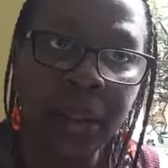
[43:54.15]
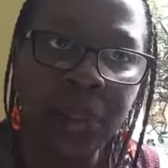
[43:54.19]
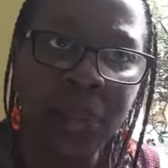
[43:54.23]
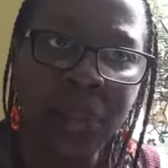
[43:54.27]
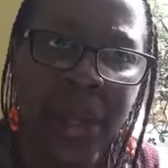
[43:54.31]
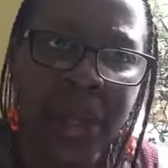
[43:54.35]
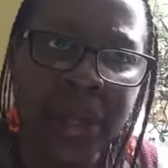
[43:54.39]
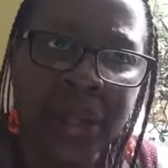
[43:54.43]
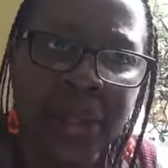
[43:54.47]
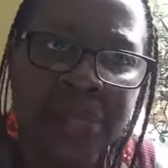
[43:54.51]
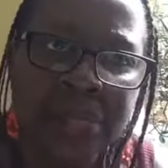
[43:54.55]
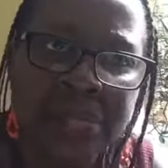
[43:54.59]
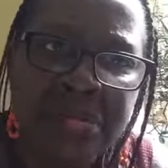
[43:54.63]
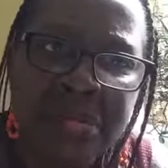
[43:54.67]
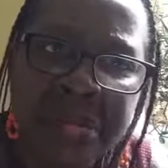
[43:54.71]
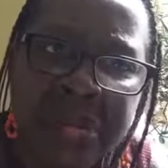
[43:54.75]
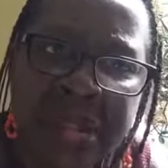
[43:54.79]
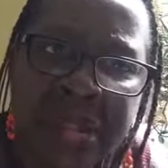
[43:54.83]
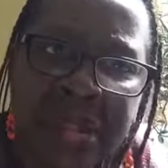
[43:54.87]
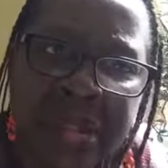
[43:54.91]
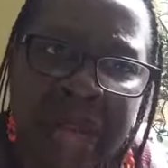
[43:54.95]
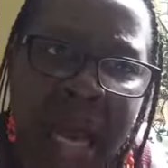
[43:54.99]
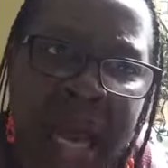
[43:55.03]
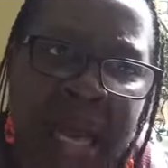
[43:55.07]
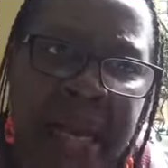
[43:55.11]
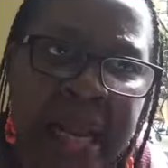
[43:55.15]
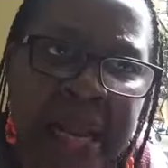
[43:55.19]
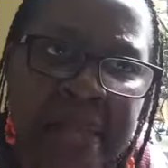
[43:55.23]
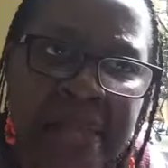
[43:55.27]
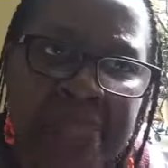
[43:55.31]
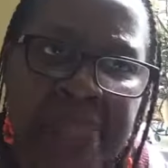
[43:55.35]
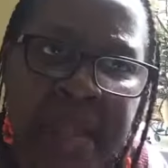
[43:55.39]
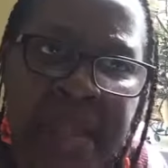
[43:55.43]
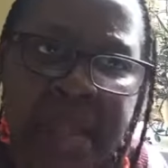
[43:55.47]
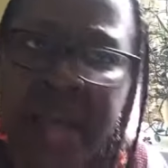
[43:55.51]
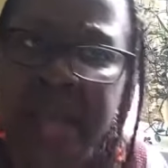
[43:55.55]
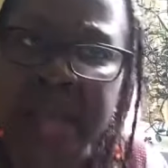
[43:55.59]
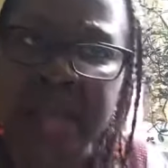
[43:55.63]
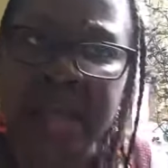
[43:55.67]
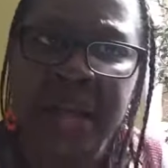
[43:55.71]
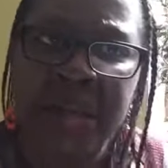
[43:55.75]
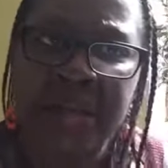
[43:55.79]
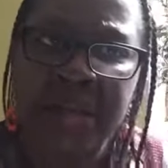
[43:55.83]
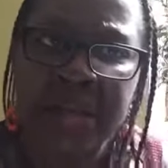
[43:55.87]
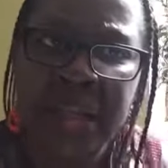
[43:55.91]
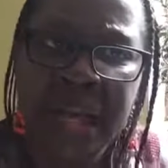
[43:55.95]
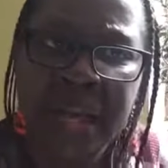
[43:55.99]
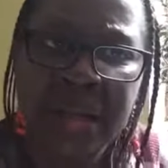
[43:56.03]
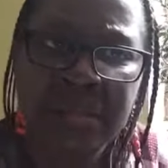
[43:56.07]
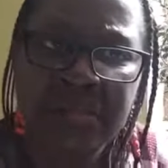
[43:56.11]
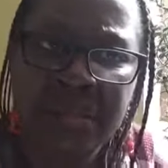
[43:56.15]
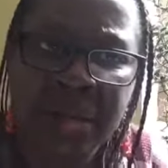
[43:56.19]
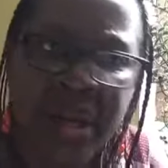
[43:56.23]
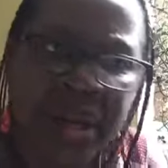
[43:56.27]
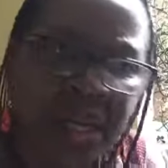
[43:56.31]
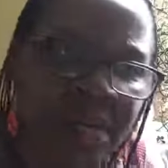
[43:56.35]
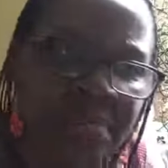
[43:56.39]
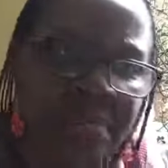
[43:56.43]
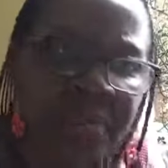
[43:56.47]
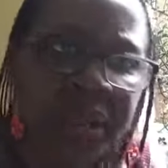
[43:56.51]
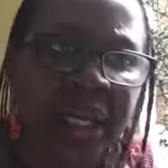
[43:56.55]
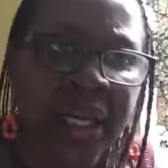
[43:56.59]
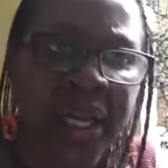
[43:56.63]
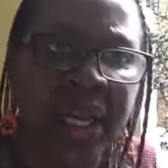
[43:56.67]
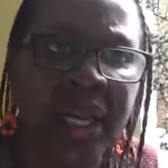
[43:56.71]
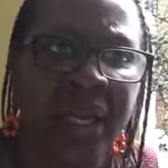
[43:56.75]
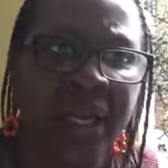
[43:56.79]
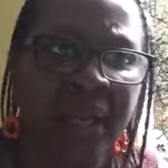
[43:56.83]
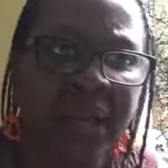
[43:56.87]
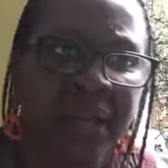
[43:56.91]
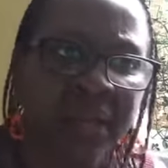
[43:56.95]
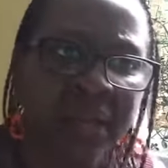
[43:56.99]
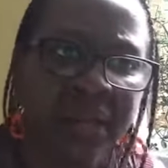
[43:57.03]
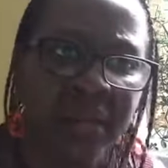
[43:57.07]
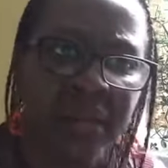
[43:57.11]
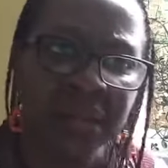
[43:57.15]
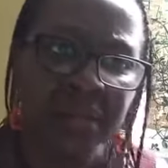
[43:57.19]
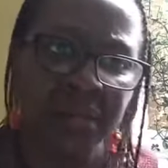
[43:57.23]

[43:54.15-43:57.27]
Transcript: where you sit down and think and like, wait a minute.